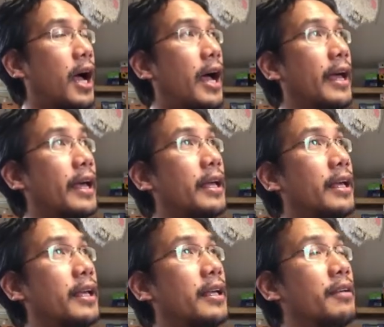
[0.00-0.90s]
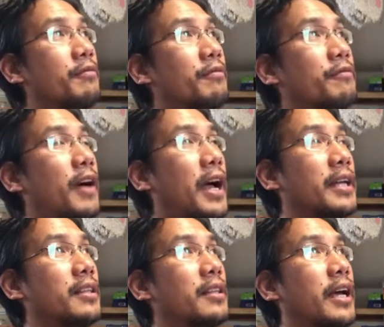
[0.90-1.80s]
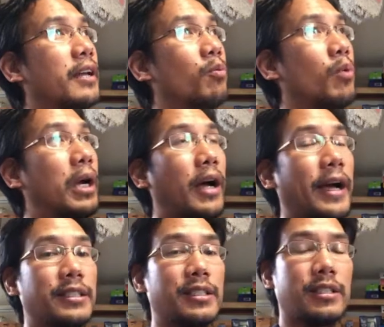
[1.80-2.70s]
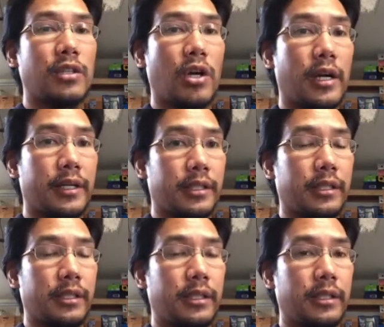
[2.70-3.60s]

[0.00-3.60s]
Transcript: I find that where I start,